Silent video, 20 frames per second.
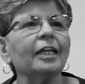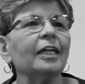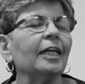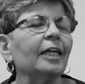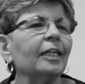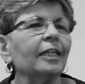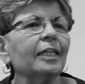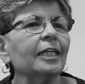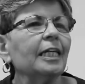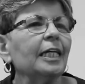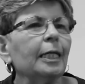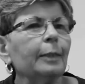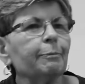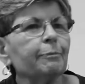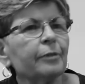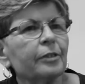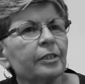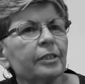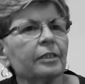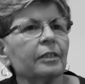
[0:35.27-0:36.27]
it
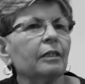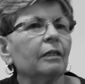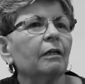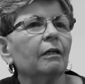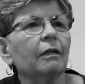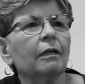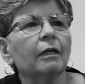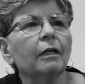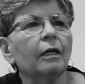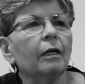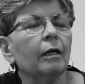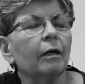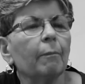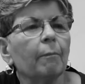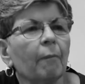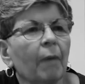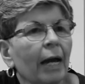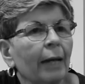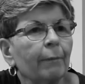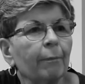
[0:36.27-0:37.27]
keeps
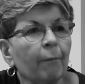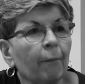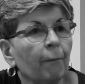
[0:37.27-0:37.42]
my